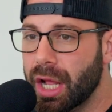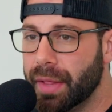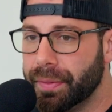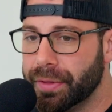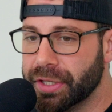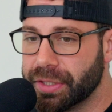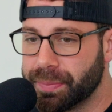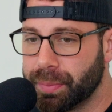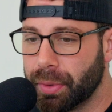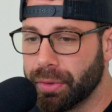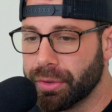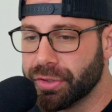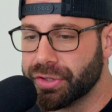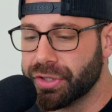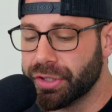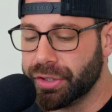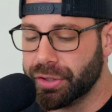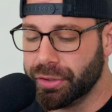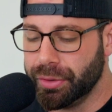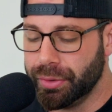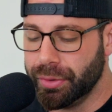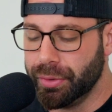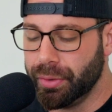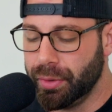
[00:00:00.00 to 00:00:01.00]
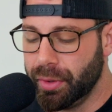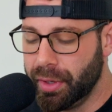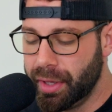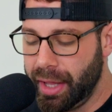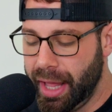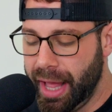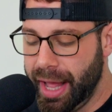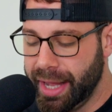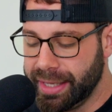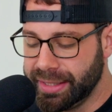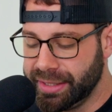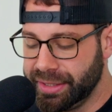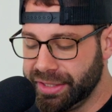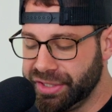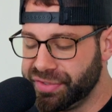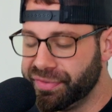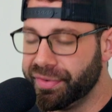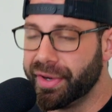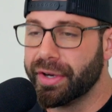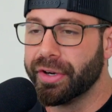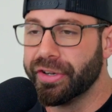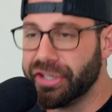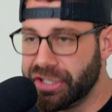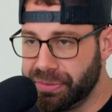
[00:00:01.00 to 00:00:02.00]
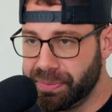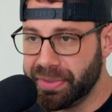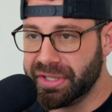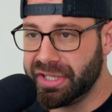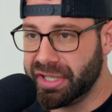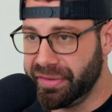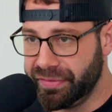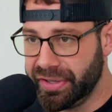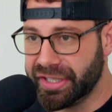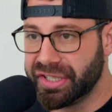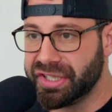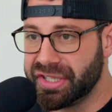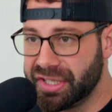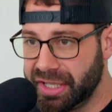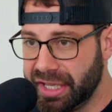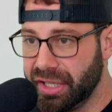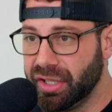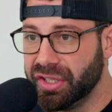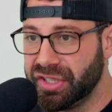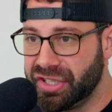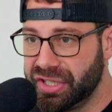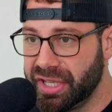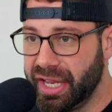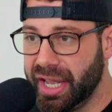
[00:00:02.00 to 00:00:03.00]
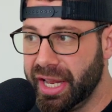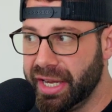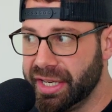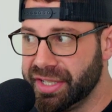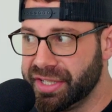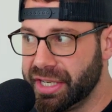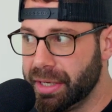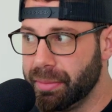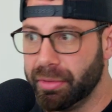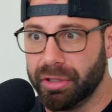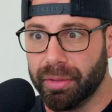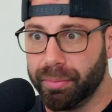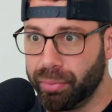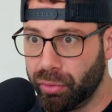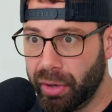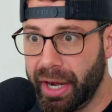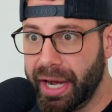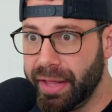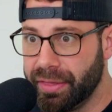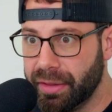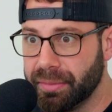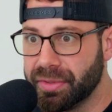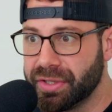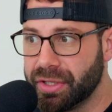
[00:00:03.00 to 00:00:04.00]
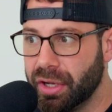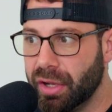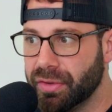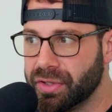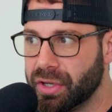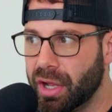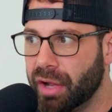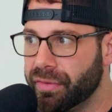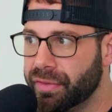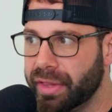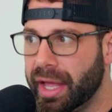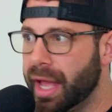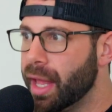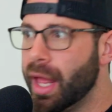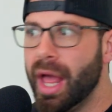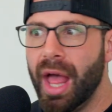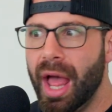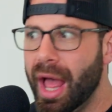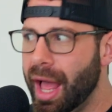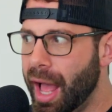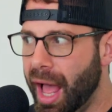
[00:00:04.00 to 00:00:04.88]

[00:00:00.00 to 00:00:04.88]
this person who has this very specific skill set and is able to brand themselves off that.